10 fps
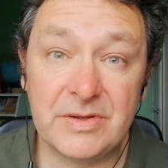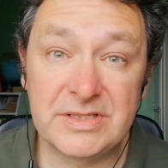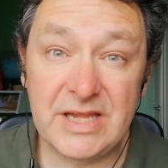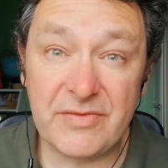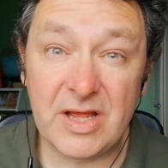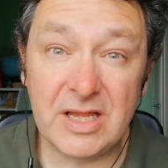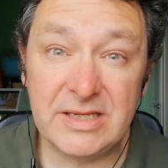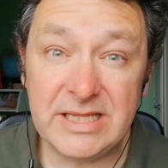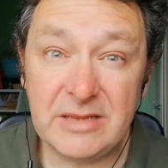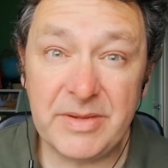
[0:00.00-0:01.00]
give a
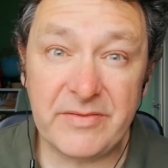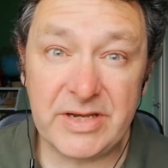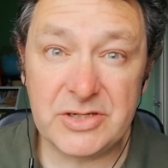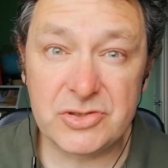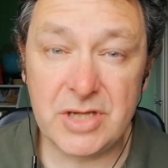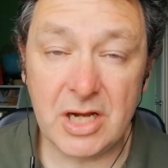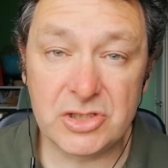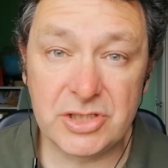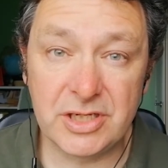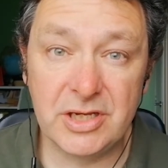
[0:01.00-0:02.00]
little bit of an
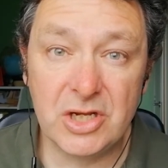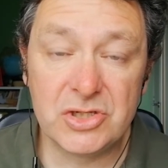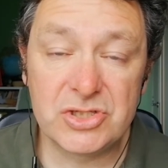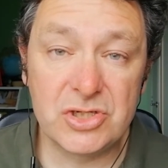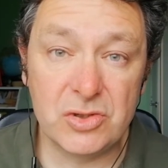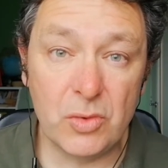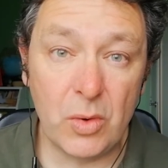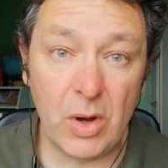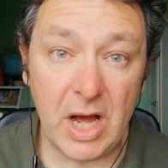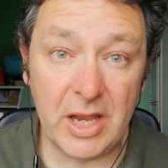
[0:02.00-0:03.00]
introduction to
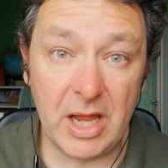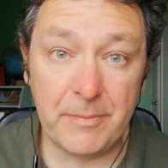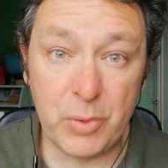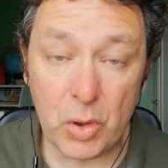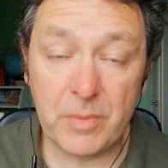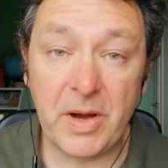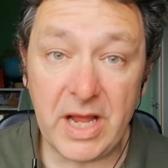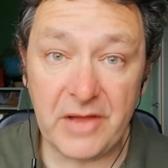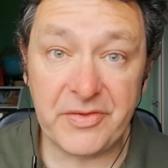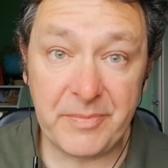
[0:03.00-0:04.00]
a book by
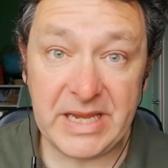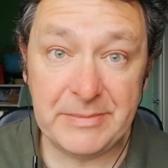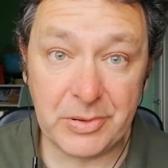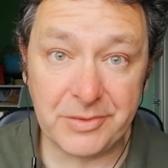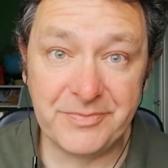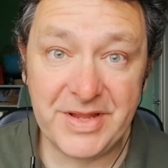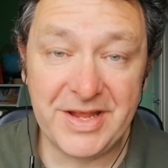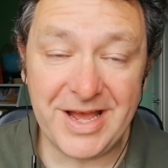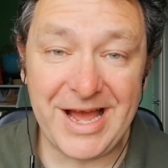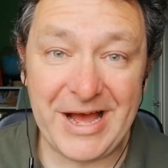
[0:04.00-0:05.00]
other people,
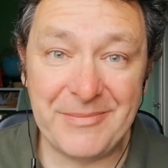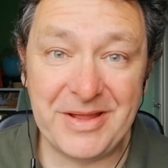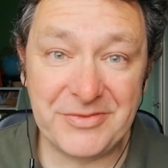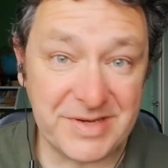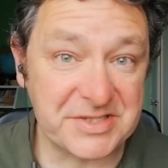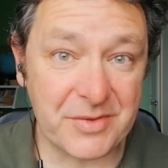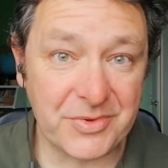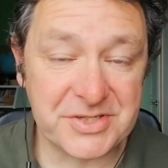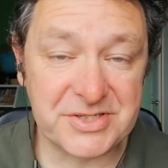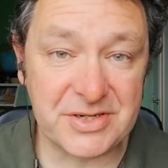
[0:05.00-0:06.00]
and the reason I
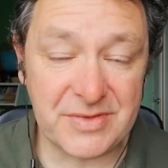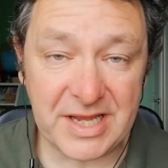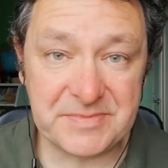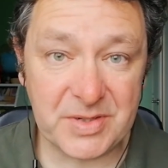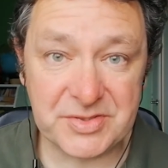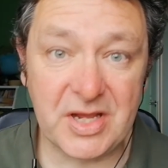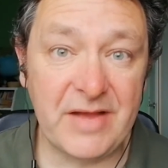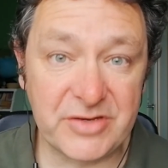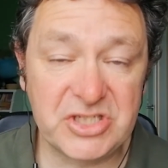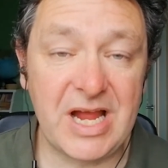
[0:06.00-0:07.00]
want to do that is because I
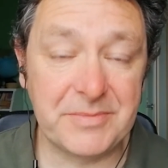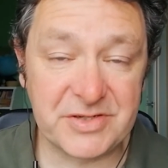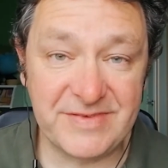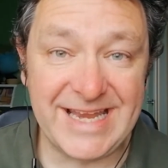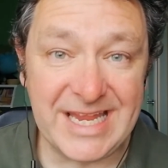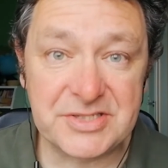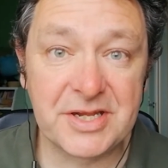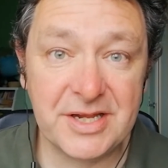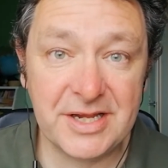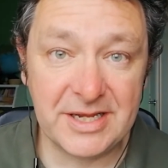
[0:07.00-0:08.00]
have a chapter in it,
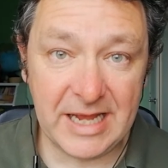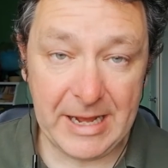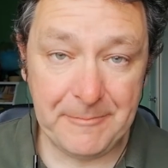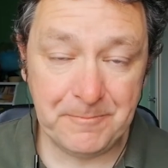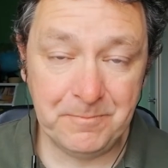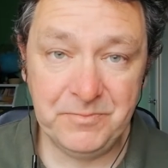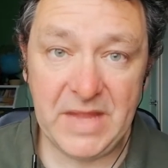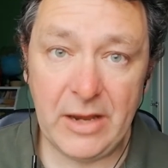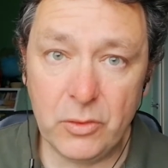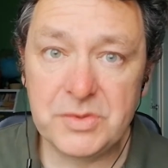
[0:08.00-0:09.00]

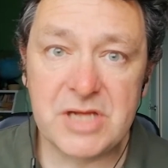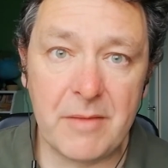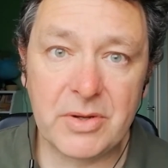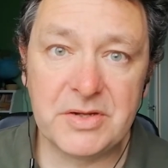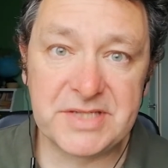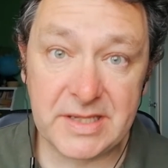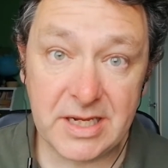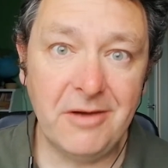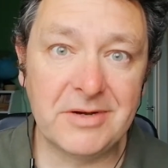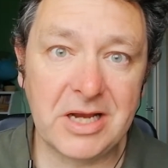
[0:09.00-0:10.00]
and also because in the
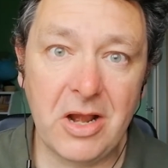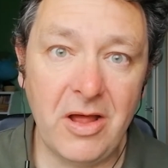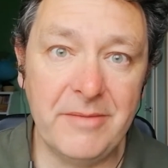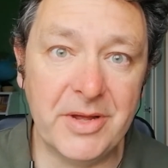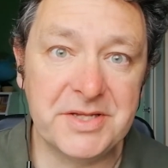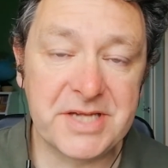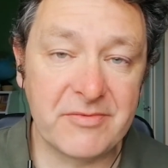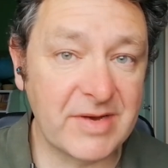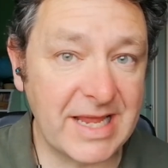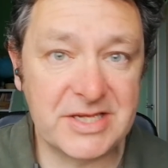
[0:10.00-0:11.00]
current climate, and
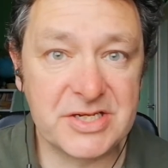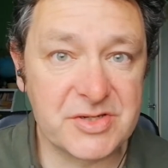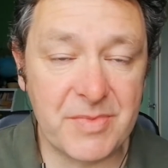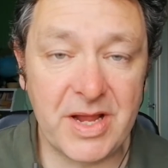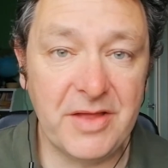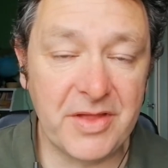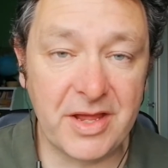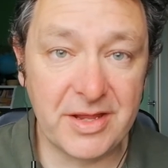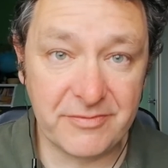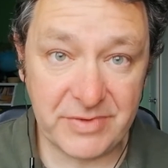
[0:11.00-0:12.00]
related to my
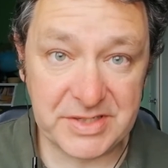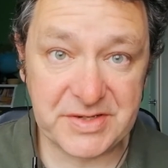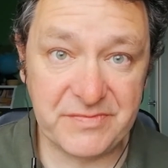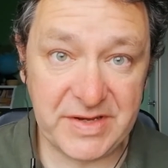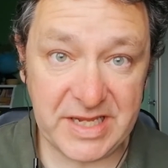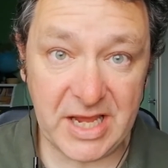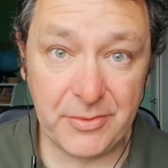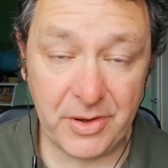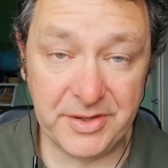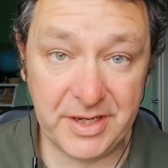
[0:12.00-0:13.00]
other recent video
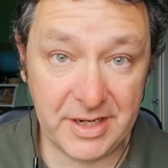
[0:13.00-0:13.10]
on